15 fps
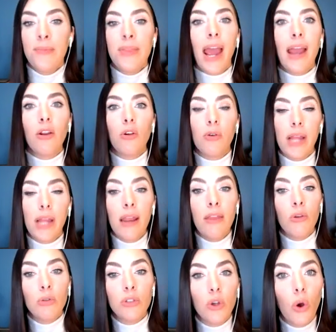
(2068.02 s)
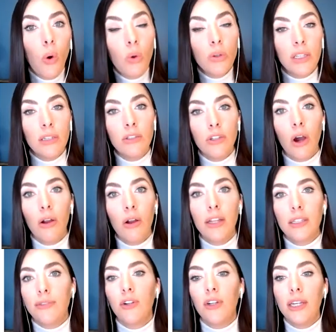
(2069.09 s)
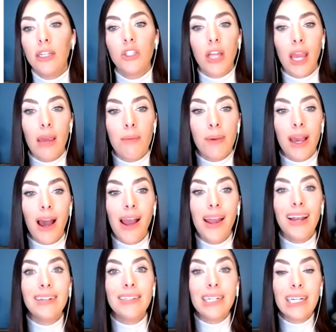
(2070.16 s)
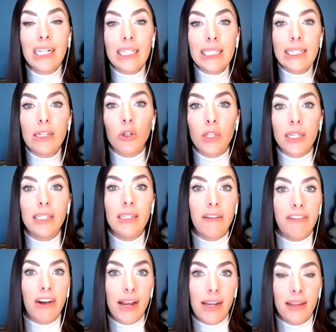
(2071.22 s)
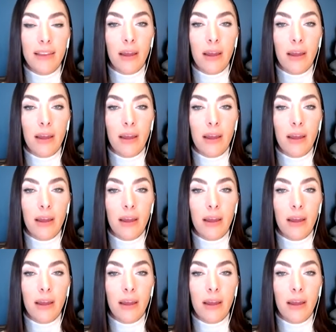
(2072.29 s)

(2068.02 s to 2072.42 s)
And creating those goals and targets for each K P I and clearly defining